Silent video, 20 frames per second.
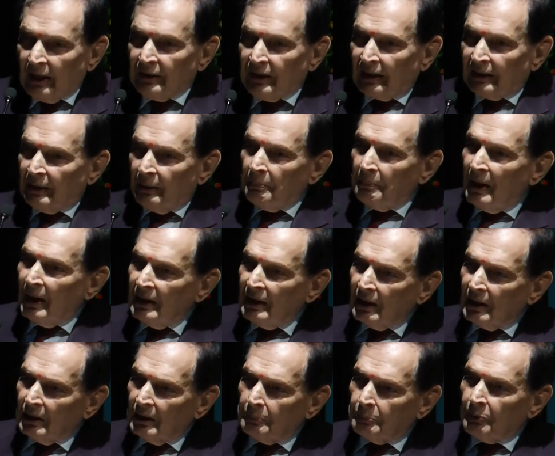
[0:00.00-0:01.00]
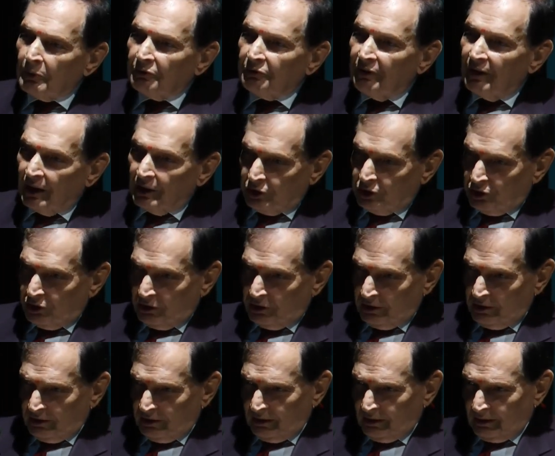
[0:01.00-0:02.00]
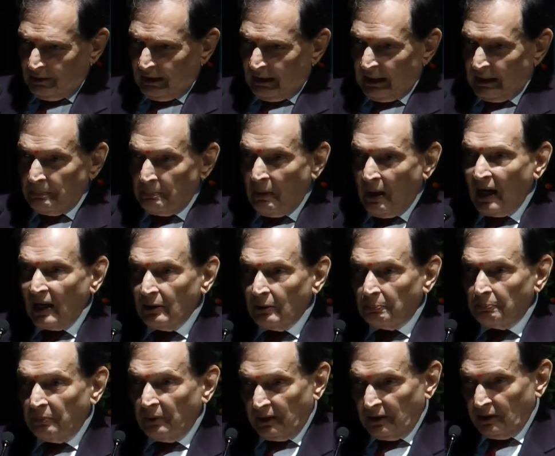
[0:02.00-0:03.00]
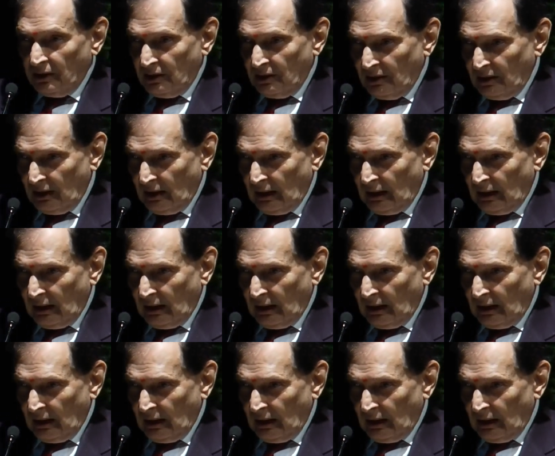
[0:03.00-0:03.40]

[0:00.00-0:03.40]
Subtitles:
that the medical profession, in my opinion,